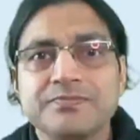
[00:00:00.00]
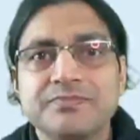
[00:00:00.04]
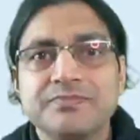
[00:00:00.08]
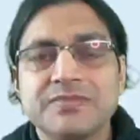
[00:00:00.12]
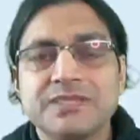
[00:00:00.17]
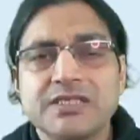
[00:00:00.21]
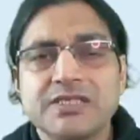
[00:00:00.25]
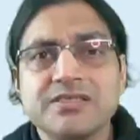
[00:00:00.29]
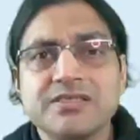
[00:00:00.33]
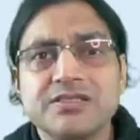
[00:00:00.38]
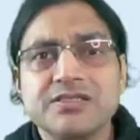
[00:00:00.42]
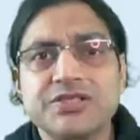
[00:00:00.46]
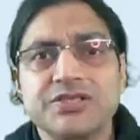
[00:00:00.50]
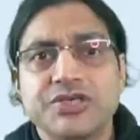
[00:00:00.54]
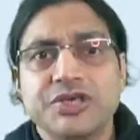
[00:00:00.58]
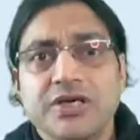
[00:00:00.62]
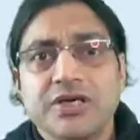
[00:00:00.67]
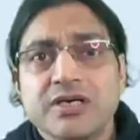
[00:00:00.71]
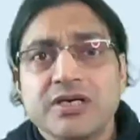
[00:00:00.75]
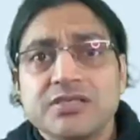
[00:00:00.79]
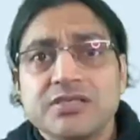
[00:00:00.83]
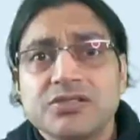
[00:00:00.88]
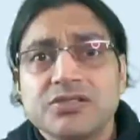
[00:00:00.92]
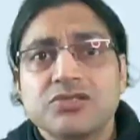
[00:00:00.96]
This is
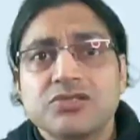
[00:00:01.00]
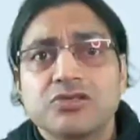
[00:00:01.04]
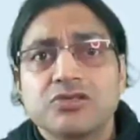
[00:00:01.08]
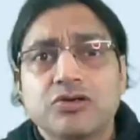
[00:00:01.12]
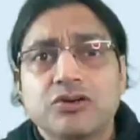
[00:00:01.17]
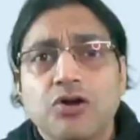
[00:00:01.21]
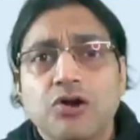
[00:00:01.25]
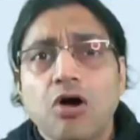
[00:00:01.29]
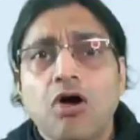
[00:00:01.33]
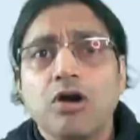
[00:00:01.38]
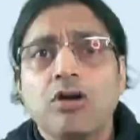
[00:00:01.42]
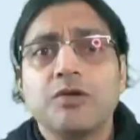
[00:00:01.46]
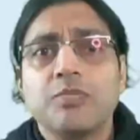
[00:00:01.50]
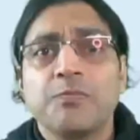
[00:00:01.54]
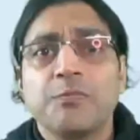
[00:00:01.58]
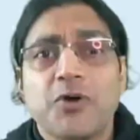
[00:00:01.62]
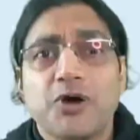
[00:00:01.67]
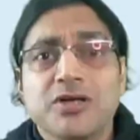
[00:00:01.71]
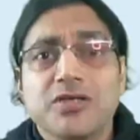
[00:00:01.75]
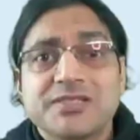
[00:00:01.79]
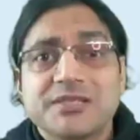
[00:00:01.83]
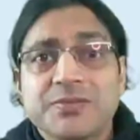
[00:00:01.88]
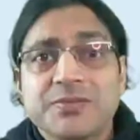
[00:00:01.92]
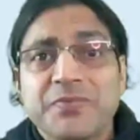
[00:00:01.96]
just not
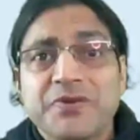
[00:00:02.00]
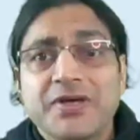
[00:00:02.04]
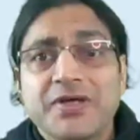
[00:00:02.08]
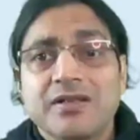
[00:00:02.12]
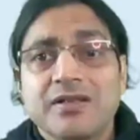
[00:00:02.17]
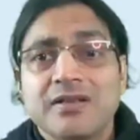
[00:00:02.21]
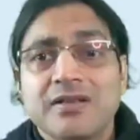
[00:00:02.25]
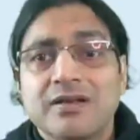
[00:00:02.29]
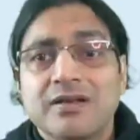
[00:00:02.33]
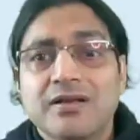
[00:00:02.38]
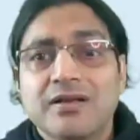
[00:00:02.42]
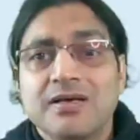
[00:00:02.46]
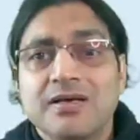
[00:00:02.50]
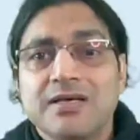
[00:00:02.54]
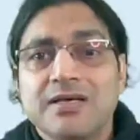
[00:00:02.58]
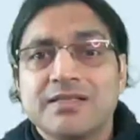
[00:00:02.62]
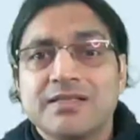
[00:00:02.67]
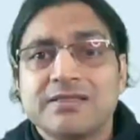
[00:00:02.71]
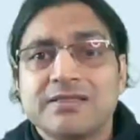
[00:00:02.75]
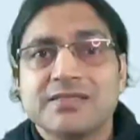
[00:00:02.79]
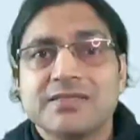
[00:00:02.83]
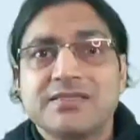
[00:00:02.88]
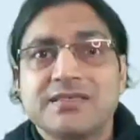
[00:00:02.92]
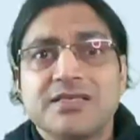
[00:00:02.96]
possible.
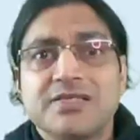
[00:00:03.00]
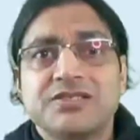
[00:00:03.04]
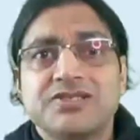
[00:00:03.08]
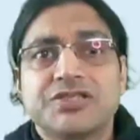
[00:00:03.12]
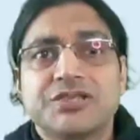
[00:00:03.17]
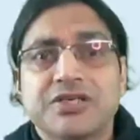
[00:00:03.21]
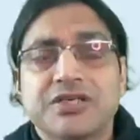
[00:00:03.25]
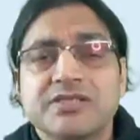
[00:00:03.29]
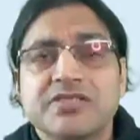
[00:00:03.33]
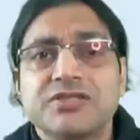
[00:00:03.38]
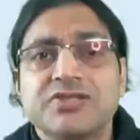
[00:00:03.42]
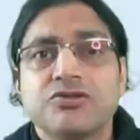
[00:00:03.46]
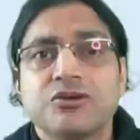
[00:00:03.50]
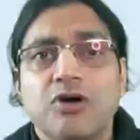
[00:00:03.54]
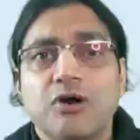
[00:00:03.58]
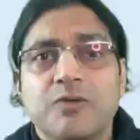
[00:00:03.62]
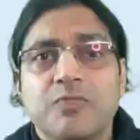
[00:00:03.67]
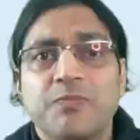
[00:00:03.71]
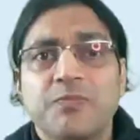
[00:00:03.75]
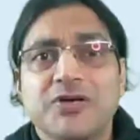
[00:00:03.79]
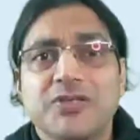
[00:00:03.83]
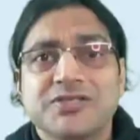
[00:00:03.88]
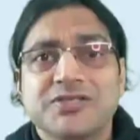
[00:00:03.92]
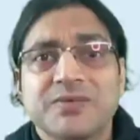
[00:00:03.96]
This is just
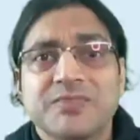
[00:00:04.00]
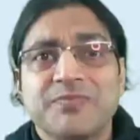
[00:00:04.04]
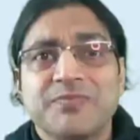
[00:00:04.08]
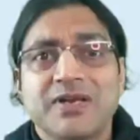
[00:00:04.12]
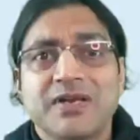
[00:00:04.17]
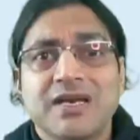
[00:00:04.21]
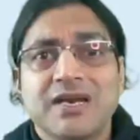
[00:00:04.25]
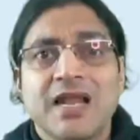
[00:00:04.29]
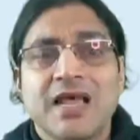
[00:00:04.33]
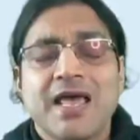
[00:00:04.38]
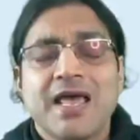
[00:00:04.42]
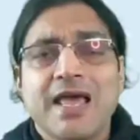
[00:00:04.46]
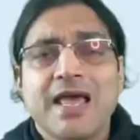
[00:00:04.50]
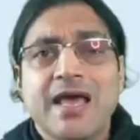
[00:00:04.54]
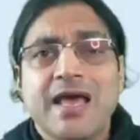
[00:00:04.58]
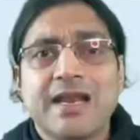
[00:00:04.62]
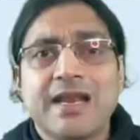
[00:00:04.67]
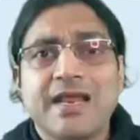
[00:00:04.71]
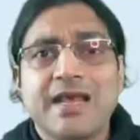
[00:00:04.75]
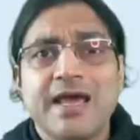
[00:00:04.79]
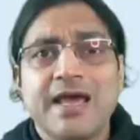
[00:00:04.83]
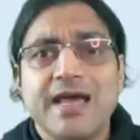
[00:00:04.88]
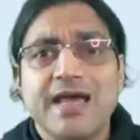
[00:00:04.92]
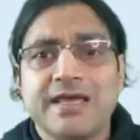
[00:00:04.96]
not possible.
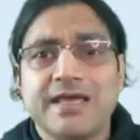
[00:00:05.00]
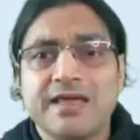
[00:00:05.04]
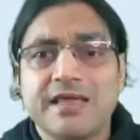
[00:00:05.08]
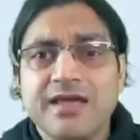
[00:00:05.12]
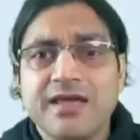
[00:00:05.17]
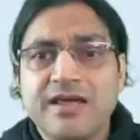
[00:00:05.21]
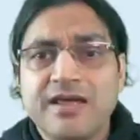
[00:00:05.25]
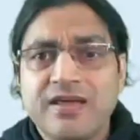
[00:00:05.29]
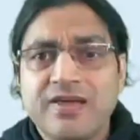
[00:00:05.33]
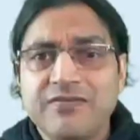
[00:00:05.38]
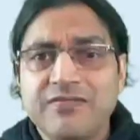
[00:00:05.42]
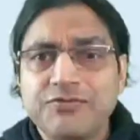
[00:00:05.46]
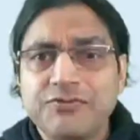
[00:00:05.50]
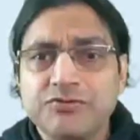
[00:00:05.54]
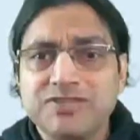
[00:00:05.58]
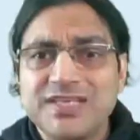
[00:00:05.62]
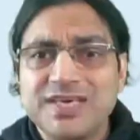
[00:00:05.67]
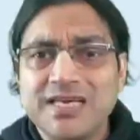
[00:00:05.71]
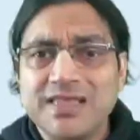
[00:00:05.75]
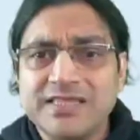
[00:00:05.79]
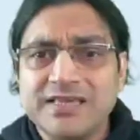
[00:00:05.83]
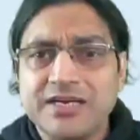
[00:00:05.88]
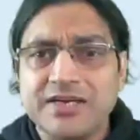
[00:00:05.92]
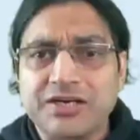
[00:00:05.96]
And hey, if you
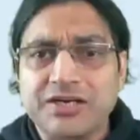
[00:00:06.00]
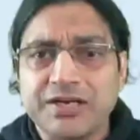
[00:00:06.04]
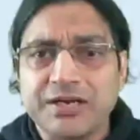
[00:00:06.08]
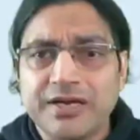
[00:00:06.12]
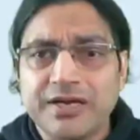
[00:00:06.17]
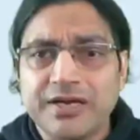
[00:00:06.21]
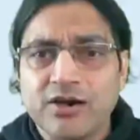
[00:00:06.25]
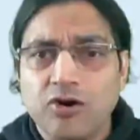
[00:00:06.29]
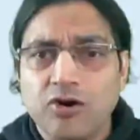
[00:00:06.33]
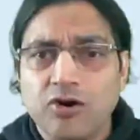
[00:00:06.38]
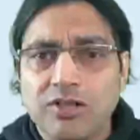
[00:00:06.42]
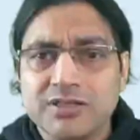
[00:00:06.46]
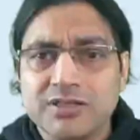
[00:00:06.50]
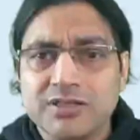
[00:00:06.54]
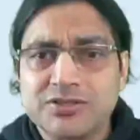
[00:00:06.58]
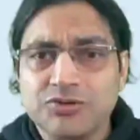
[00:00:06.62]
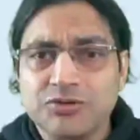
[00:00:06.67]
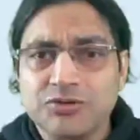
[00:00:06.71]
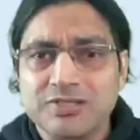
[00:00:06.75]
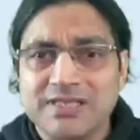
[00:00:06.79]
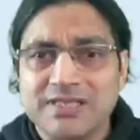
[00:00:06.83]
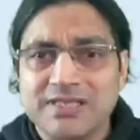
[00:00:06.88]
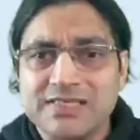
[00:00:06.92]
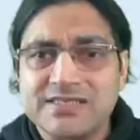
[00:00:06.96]
think that here
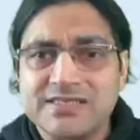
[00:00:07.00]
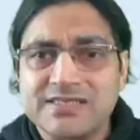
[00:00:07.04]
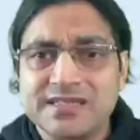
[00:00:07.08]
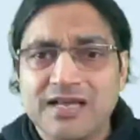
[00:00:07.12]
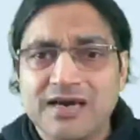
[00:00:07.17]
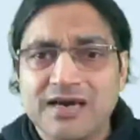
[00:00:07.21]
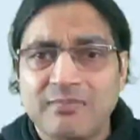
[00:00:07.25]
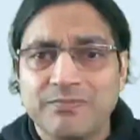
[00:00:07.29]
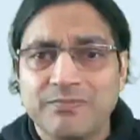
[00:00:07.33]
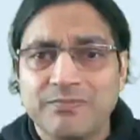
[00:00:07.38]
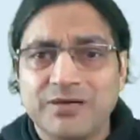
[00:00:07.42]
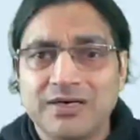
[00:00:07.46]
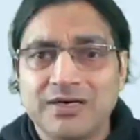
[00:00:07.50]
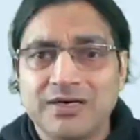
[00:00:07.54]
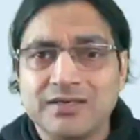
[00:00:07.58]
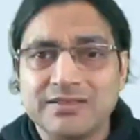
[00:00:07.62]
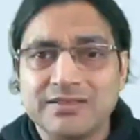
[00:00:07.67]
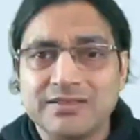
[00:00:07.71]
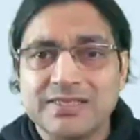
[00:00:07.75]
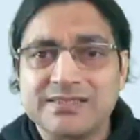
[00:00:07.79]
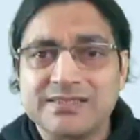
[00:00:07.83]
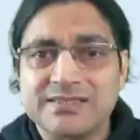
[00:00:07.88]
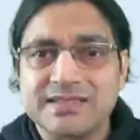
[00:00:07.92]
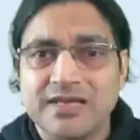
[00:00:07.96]
also this number,
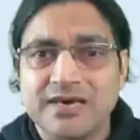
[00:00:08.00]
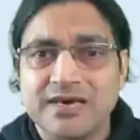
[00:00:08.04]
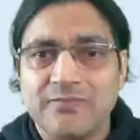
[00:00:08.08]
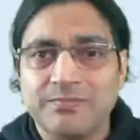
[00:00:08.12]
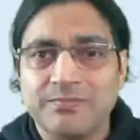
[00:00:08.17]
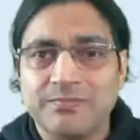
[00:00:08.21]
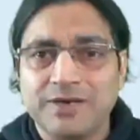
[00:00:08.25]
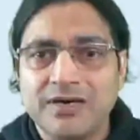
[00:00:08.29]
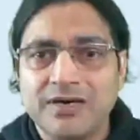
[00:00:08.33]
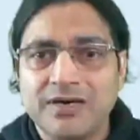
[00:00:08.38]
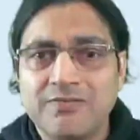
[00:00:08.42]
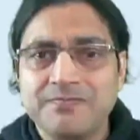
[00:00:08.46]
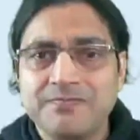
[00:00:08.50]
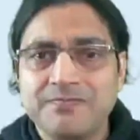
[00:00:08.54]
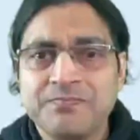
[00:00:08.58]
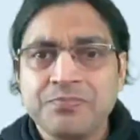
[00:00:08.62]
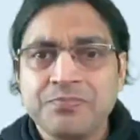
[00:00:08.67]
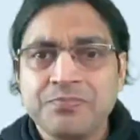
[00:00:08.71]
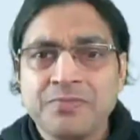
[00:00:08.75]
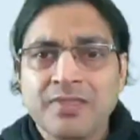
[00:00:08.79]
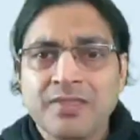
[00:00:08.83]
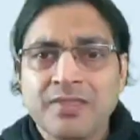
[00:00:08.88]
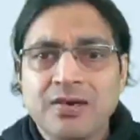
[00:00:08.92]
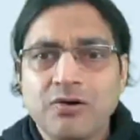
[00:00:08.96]
this number,
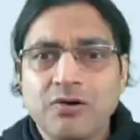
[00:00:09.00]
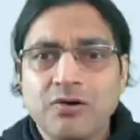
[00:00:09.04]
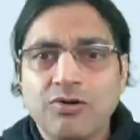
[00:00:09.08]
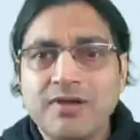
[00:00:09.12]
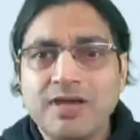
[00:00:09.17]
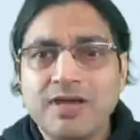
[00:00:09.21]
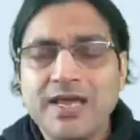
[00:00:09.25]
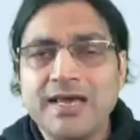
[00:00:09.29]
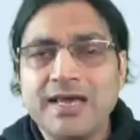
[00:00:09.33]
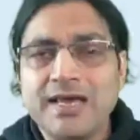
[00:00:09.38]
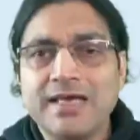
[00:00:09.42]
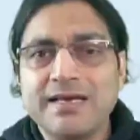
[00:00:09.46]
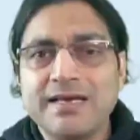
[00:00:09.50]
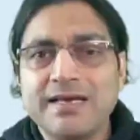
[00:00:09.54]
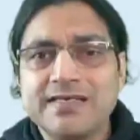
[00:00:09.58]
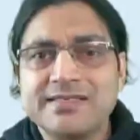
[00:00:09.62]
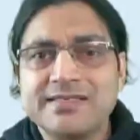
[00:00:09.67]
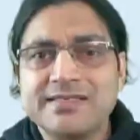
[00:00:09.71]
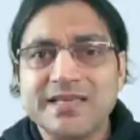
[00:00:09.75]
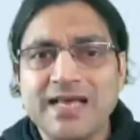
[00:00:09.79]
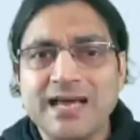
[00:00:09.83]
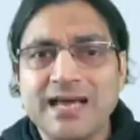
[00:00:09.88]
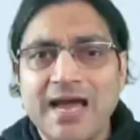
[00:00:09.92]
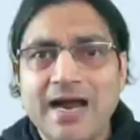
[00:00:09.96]
okay,
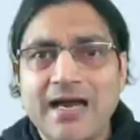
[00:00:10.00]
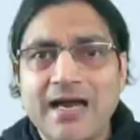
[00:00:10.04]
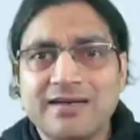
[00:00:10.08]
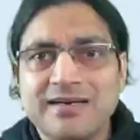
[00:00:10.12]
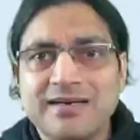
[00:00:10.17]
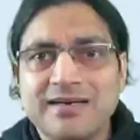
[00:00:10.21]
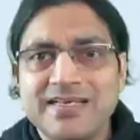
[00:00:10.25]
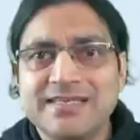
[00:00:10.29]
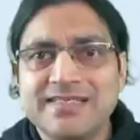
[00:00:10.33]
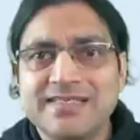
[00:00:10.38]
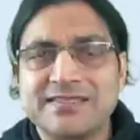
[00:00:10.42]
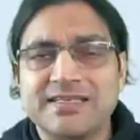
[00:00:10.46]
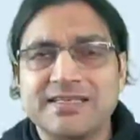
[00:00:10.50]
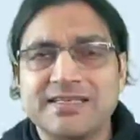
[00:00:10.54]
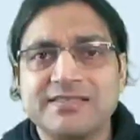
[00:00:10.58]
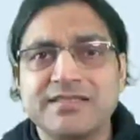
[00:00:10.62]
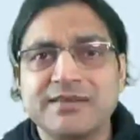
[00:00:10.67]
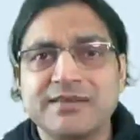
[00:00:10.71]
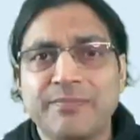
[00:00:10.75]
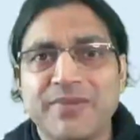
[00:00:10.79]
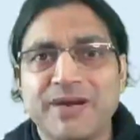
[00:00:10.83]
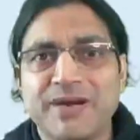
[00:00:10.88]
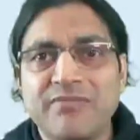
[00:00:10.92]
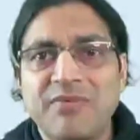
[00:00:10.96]
is at least is
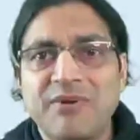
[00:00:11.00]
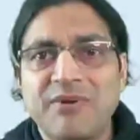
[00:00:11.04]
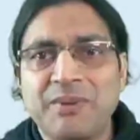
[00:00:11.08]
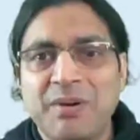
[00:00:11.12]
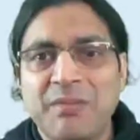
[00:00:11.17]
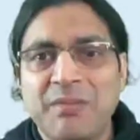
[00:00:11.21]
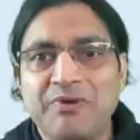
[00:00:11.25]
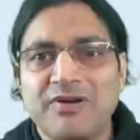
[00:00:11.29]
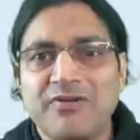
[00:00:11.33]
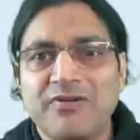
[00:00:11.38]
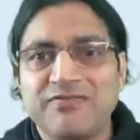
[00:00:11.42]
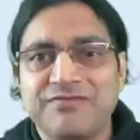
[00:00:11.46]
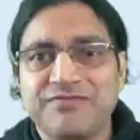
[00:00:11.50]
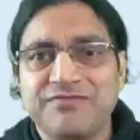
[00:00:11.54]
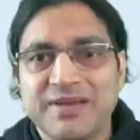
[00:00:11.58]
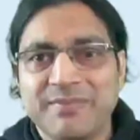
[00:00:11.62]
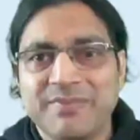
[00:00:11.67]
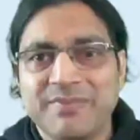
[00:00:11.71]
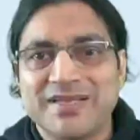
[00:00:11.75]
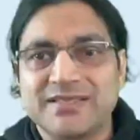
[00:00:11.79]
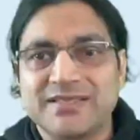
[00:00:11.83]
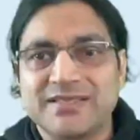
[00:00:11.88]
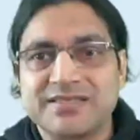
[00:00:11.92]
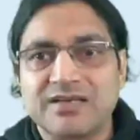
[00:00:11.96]
the minimum number of
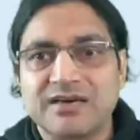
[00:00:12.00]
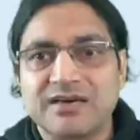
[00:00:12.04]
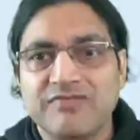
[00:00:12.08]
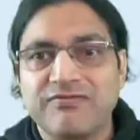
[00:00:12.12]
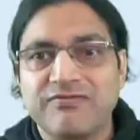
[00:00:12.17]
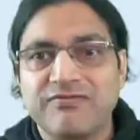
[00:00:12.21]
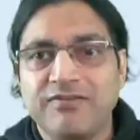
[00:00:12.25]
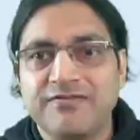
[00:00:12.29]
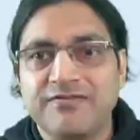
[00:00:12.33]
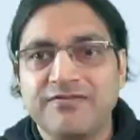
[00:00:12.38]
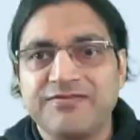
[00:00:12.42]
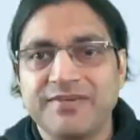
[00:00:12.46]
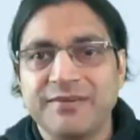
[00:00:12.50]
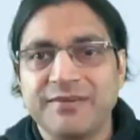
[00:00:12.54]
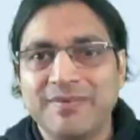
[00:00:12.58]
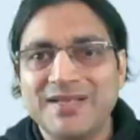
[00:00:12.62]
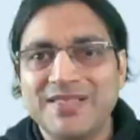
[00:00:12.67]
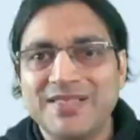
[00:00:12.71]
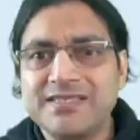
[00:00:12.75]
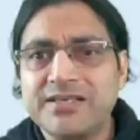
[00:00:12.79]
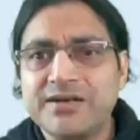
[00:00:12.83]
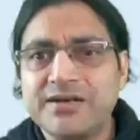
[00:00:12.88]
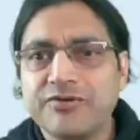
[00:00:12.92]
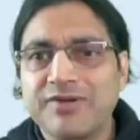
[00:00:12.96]
females, confirmed
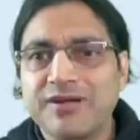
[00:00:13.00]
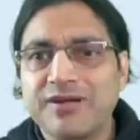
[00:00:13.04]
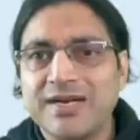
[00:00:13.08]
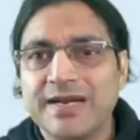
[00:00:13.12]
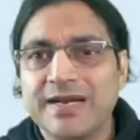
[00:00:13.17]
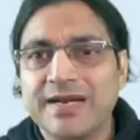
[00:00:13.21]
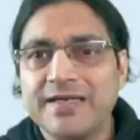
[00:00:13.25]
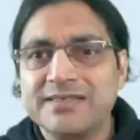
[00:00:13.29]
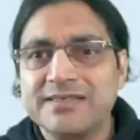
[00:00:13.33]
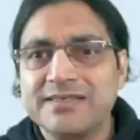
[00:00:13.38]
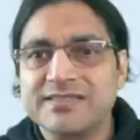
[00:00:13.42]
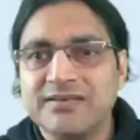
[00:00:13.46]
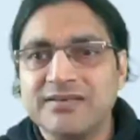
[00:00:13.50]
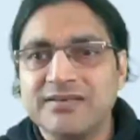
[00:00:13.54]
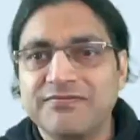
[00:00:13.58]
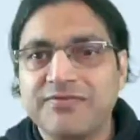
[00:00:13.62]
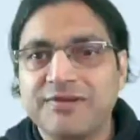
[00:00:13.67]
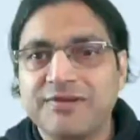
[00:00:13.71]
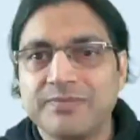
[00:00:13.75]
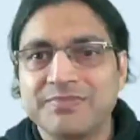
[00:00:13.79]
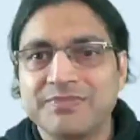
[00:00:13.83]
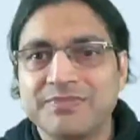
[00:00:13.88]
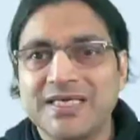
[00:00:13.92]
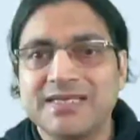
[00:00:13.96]
females, and you can get some
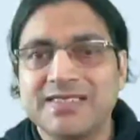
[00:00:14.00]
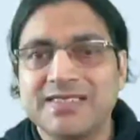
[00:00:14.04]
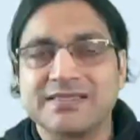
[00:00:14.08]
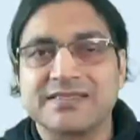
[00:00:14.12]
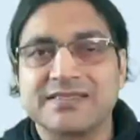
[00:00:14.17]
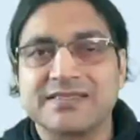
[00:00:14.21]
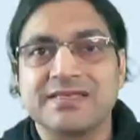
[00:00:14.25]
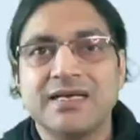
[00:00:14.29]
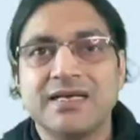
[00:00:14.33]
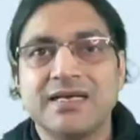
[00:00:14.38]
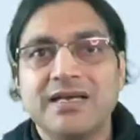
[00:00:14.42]
from this.